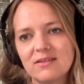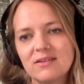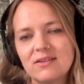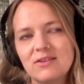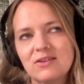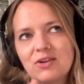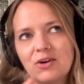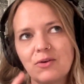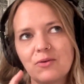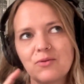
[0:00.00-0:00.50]

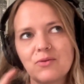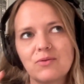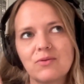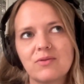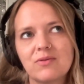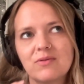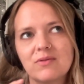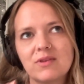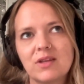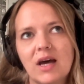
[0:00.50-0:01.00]
you know,
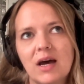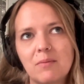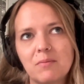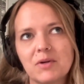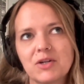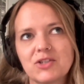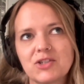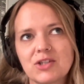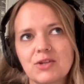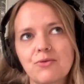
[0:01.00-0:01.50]
that
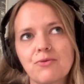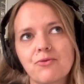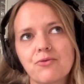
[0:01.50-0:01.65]
person